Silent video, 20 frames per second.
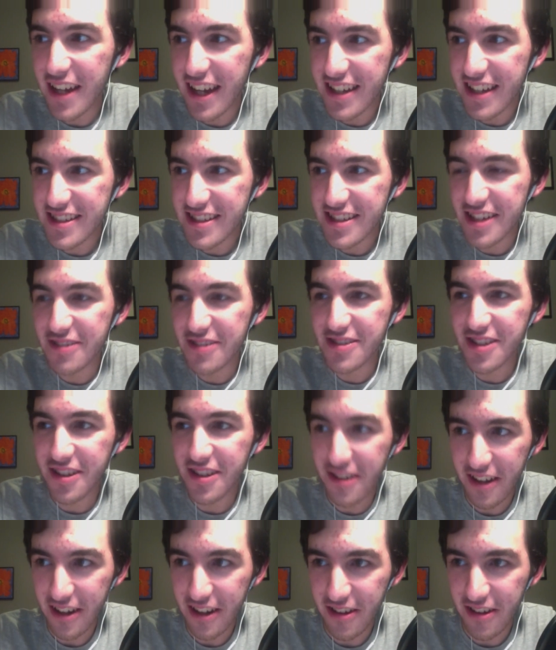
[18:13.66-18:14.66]
say it was a
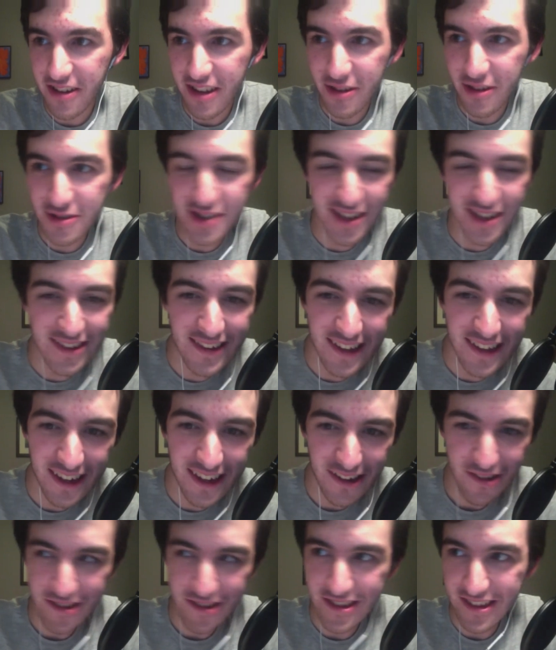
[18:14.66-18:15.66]

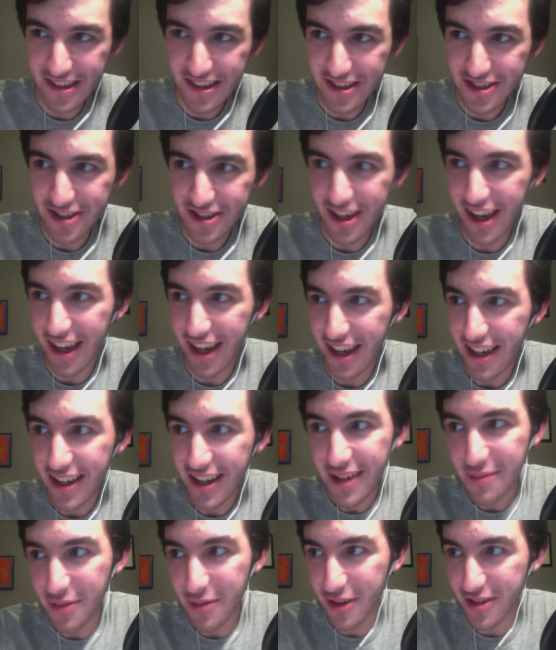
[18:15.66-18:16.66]
little cliche,
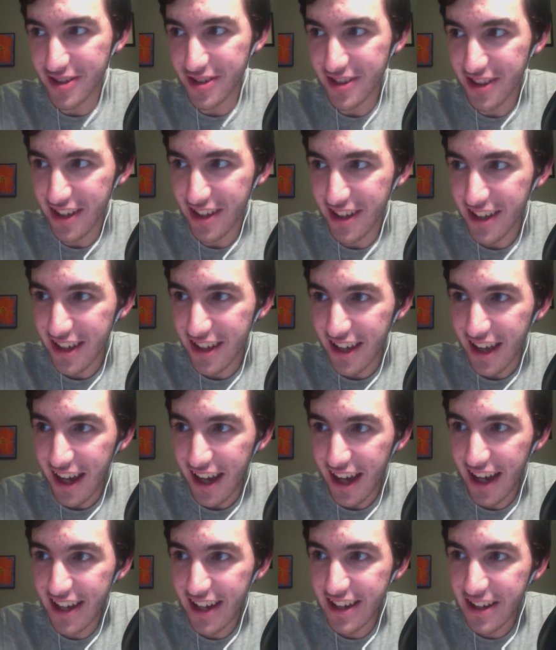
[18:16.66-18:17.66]
personally.
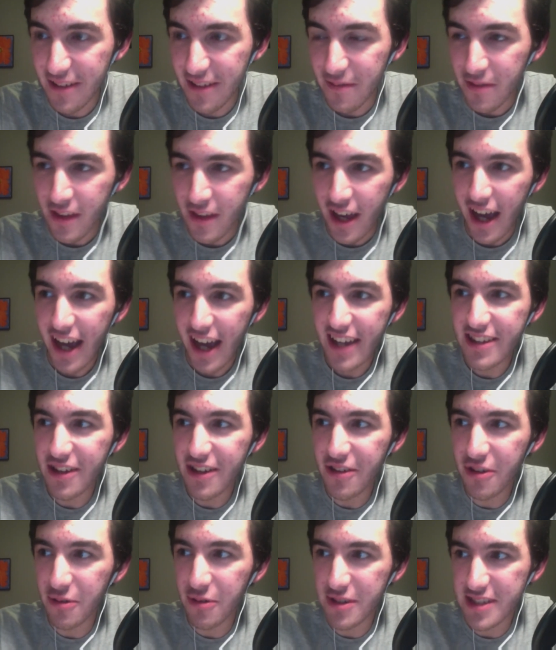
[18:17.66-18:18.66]
I
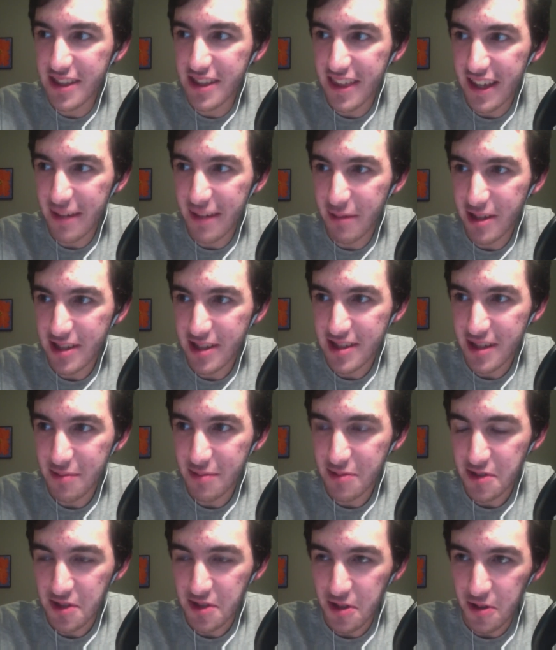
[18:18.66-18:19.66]
don't know what to think about this
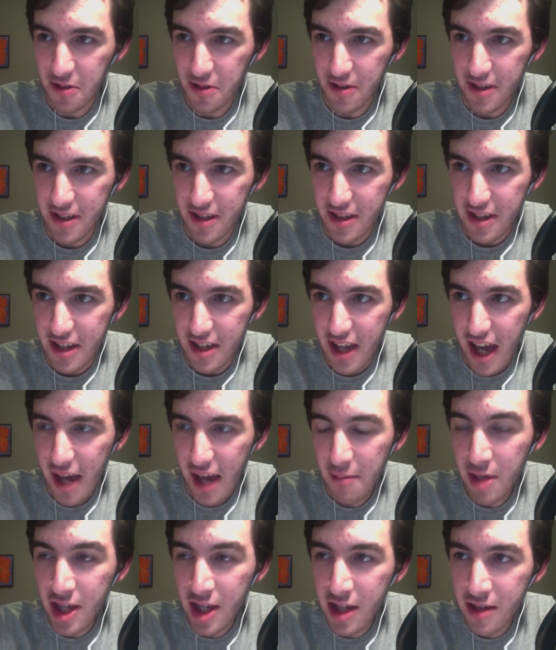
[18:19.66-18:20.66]
episode.
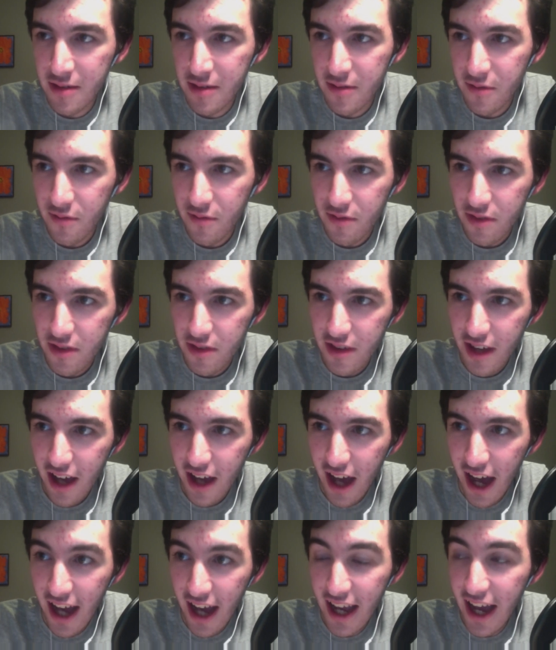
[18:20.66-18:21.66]
I mean...
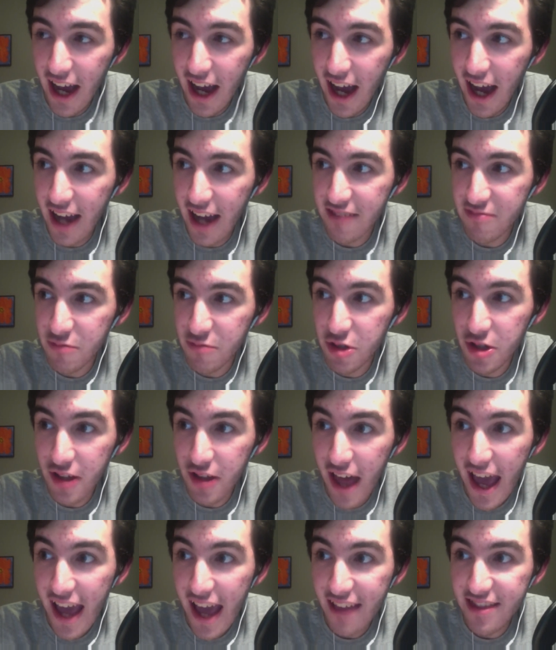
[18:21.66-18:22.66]
I'm
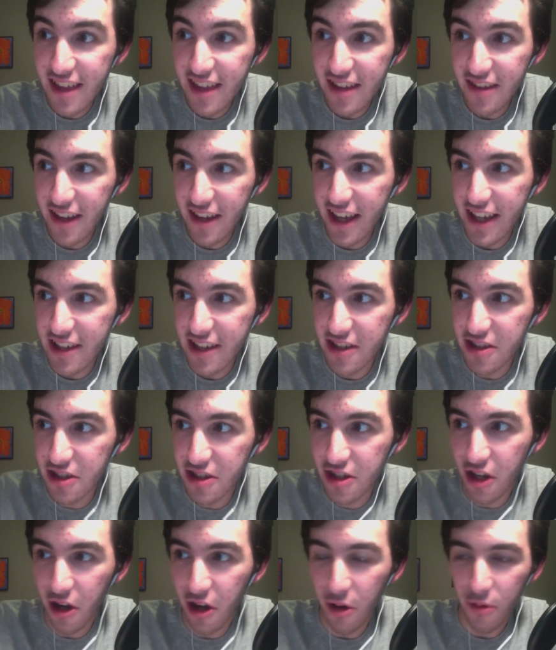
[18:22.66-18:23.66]
glad that, like,
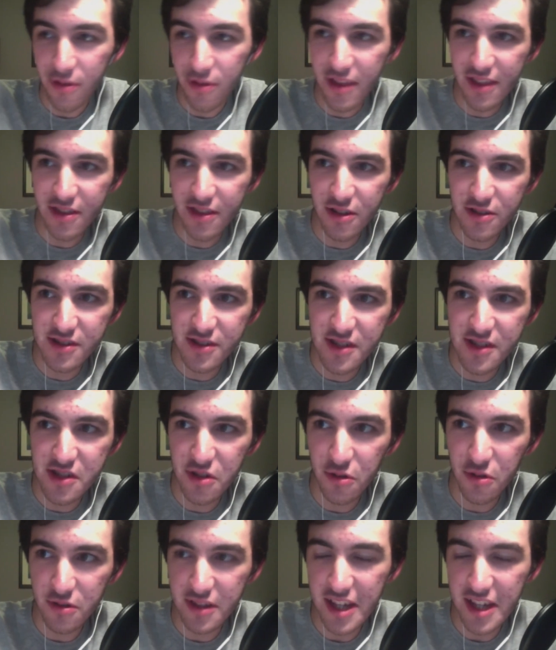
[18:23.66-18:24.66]
you know, that there's this
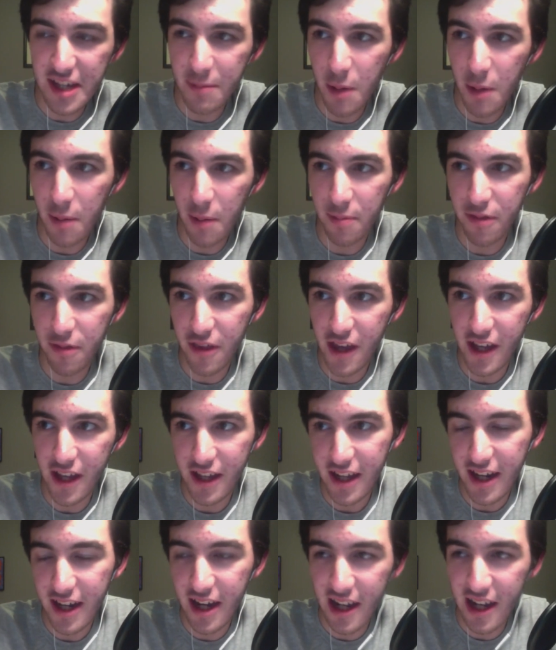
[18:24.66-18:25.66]
whole team-up
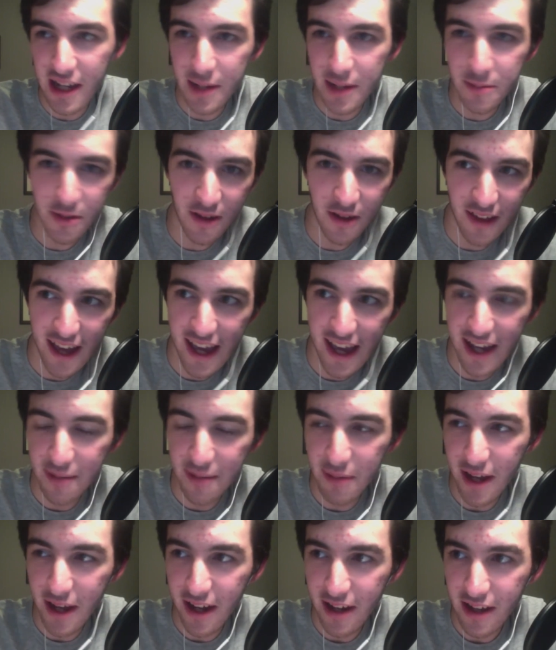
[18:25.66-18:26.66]
thing, and I am glad
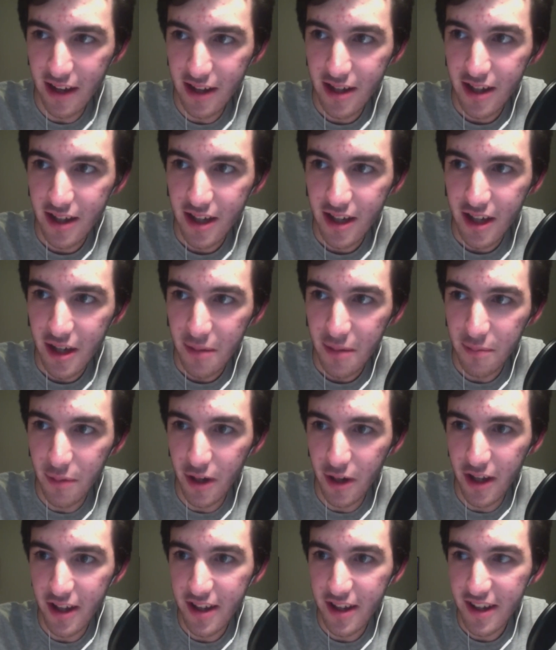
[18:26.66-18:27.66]
about it,
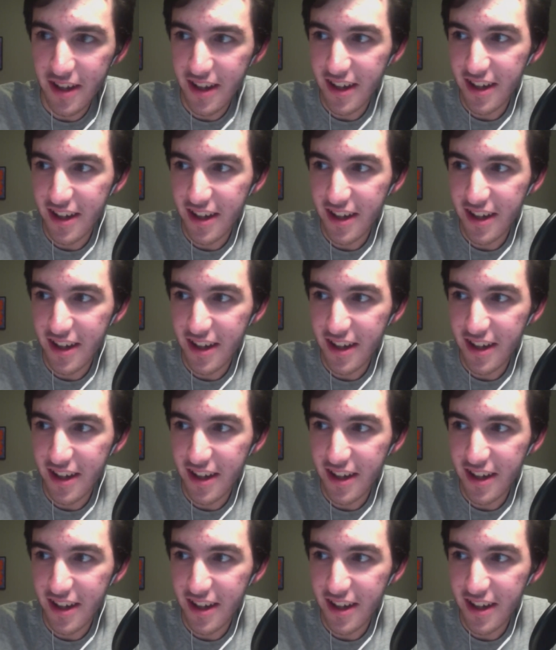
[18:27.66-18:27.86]
but,